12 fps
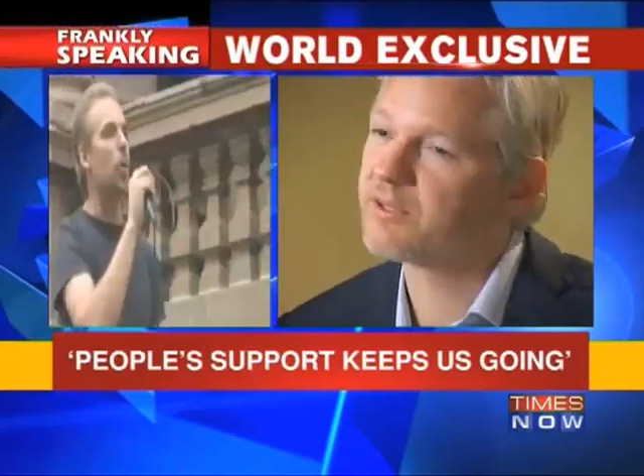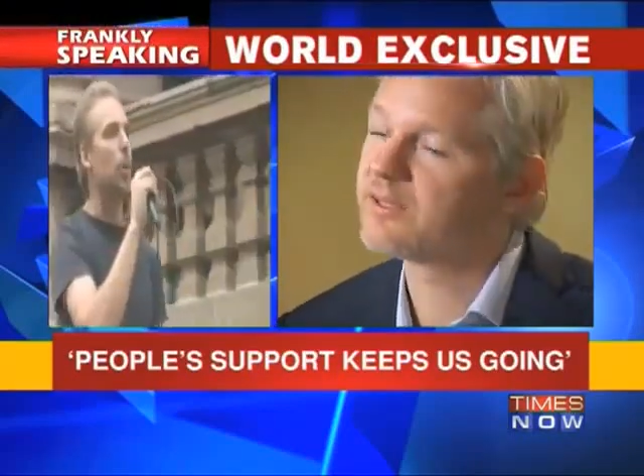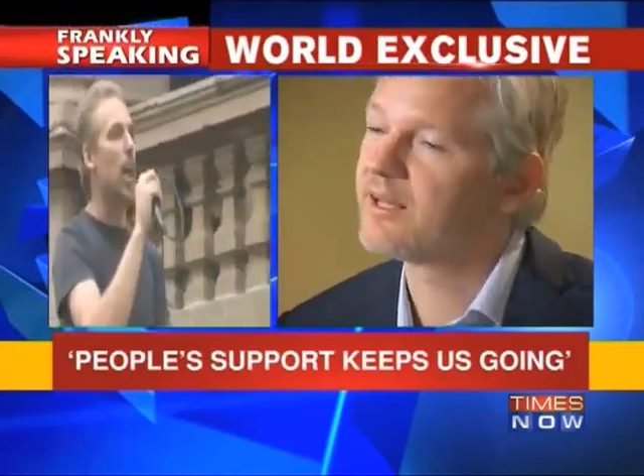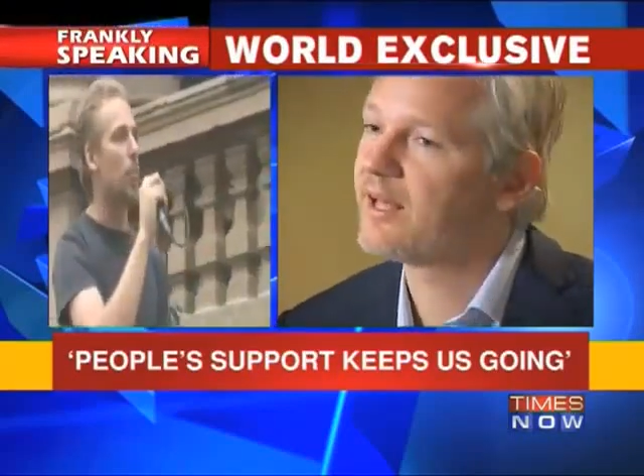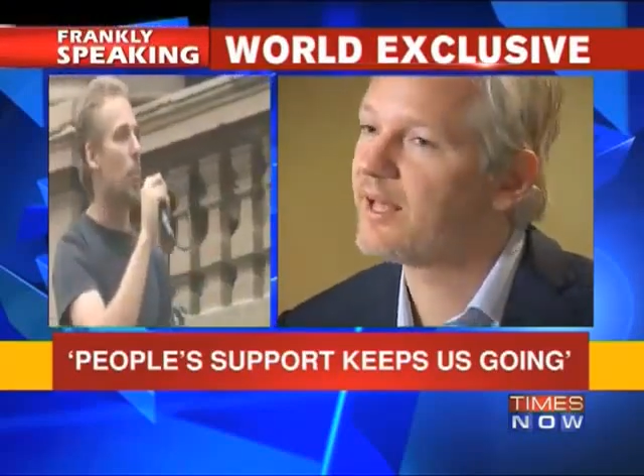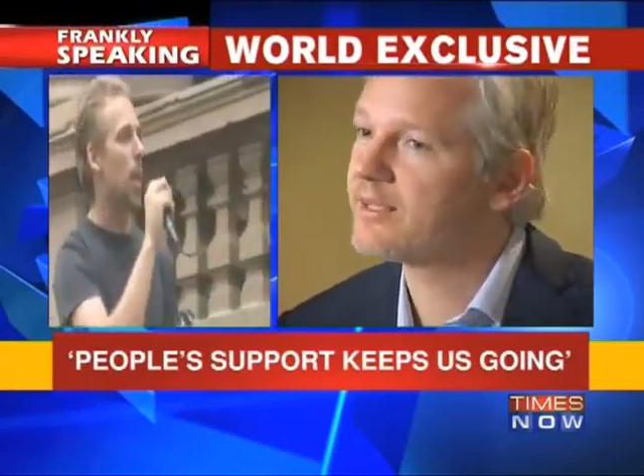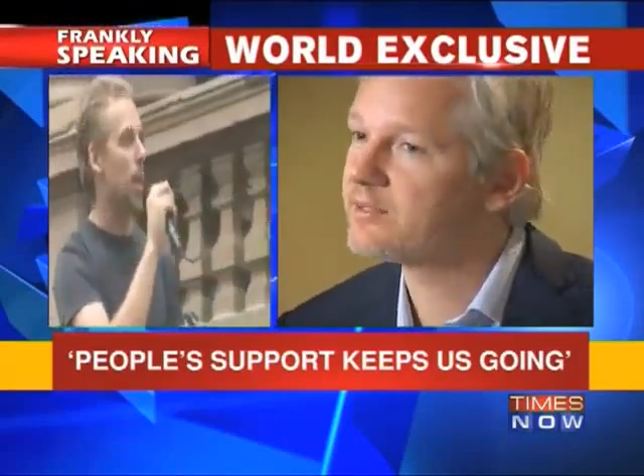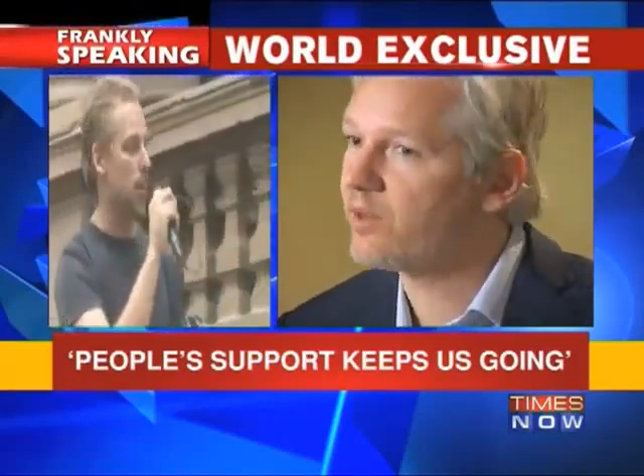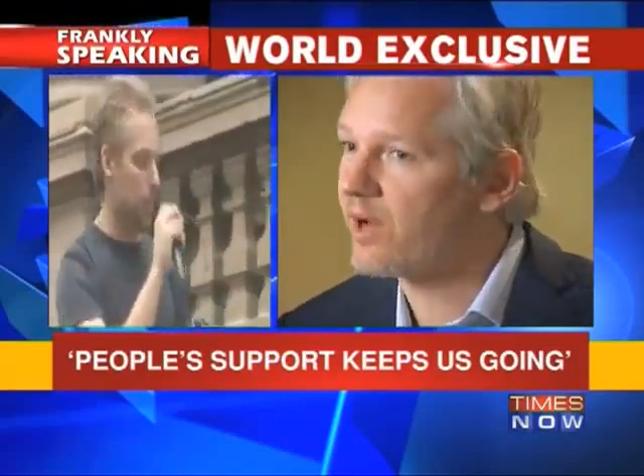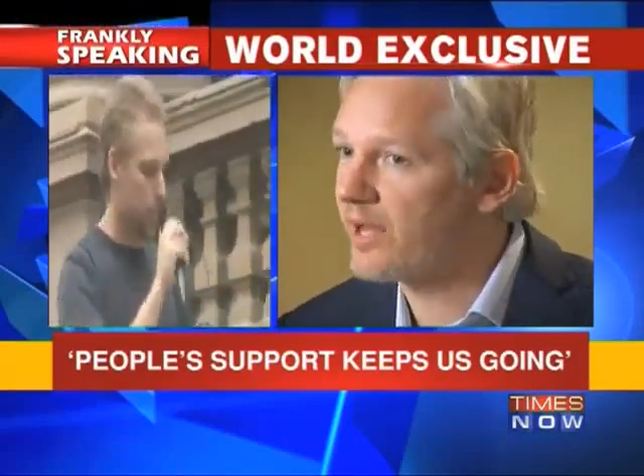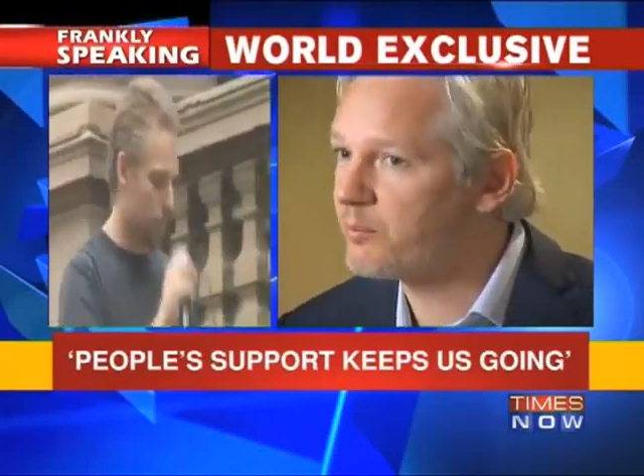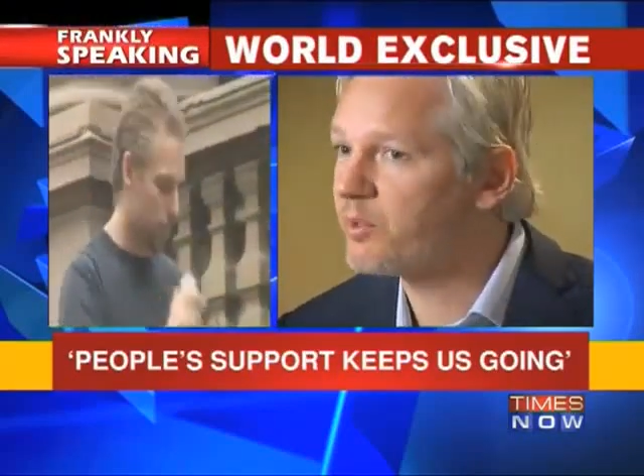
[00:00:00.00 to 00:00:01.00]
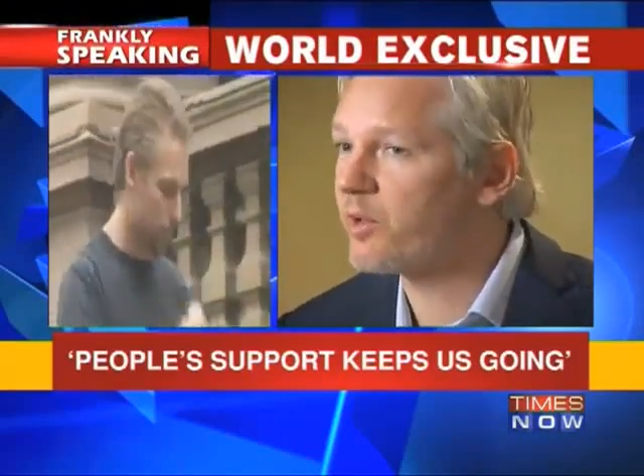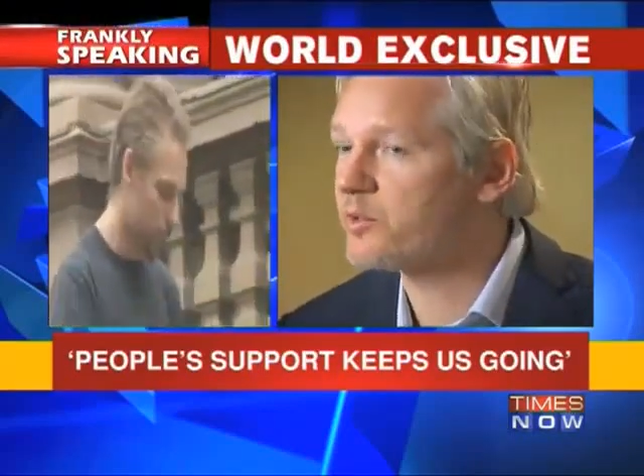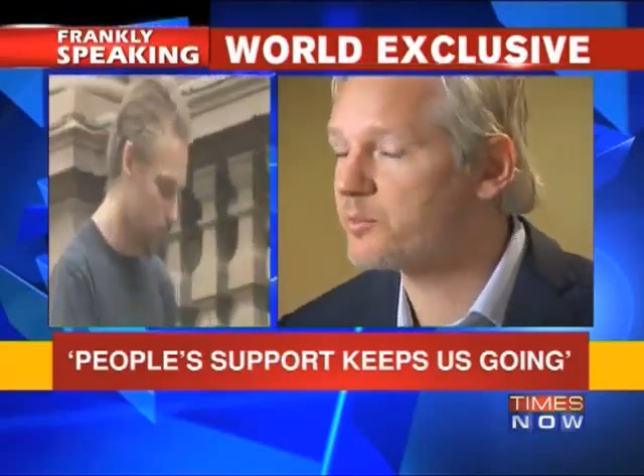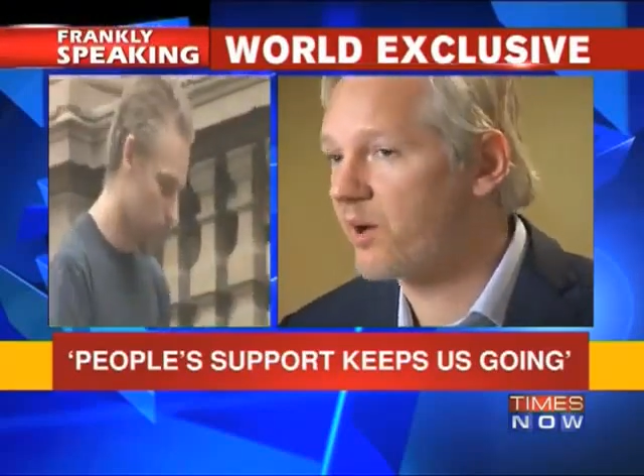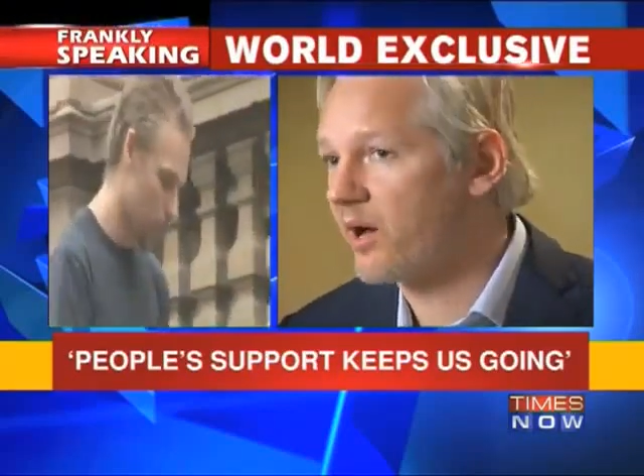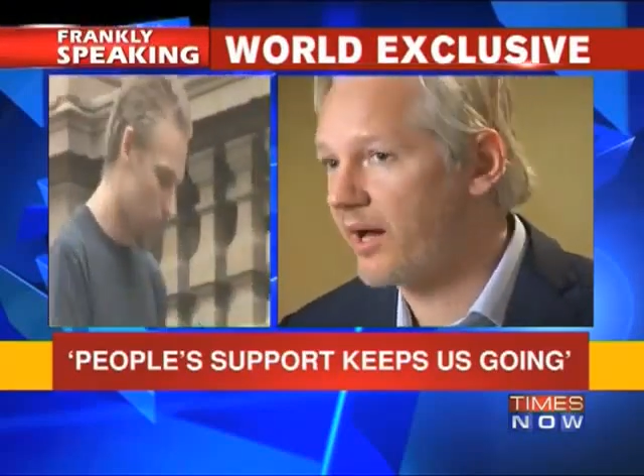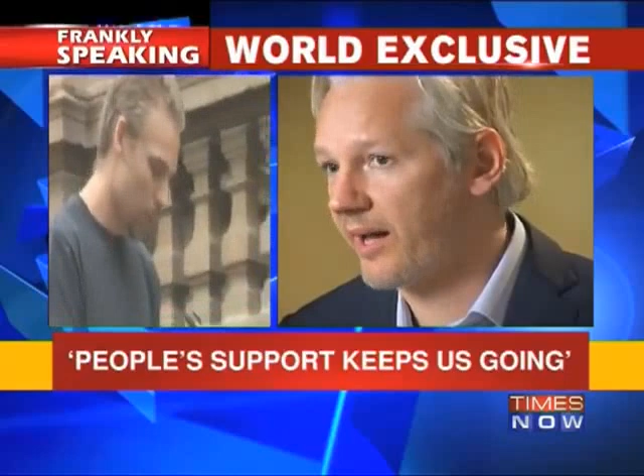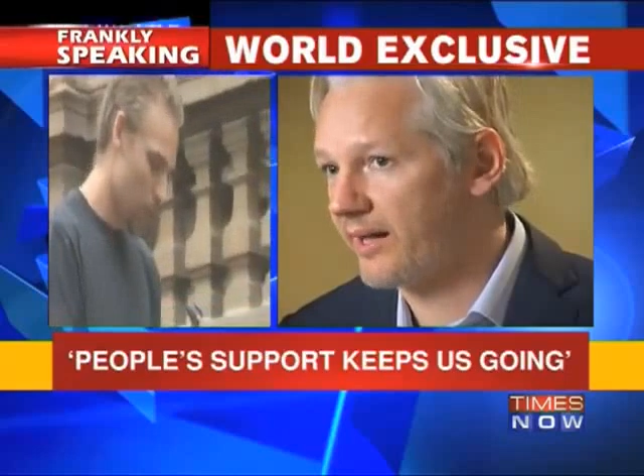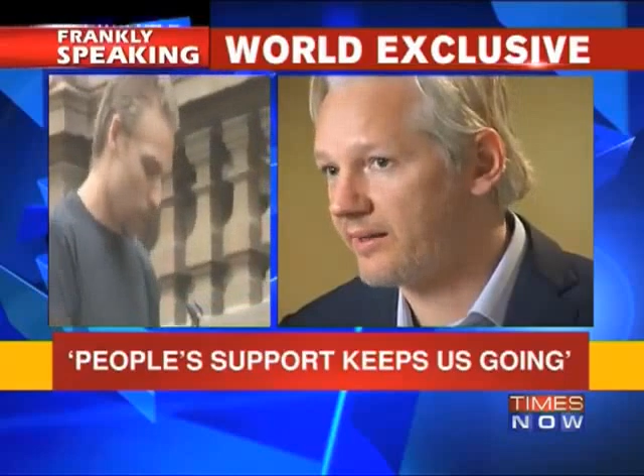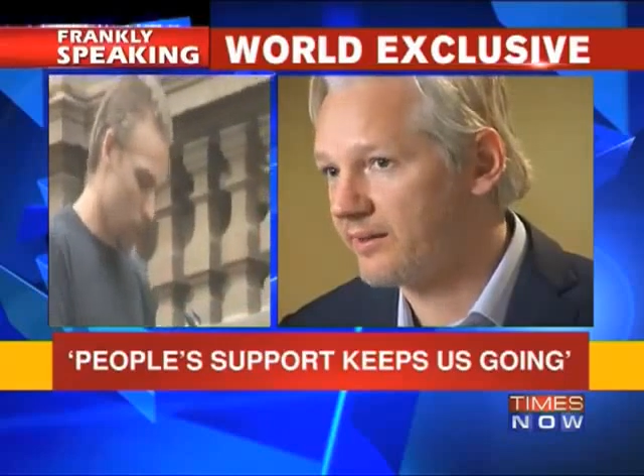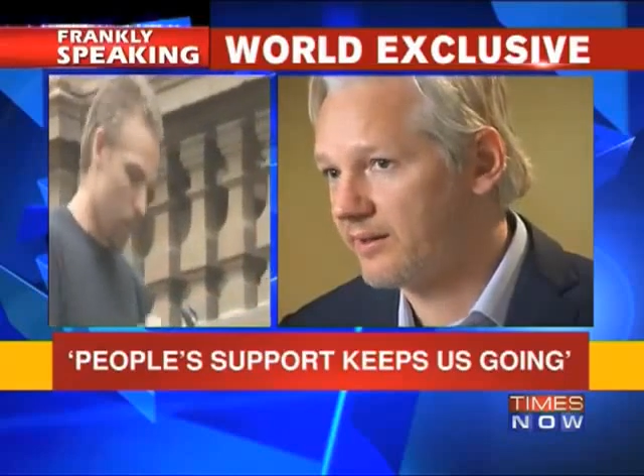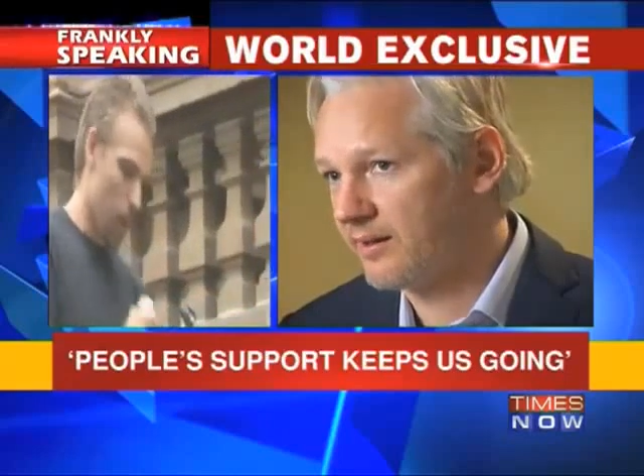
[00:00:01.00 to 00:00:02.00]
But as time goes
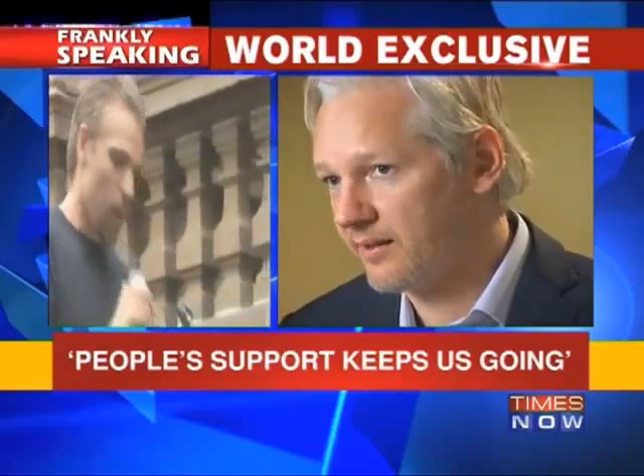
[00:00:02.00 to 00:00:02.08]
by,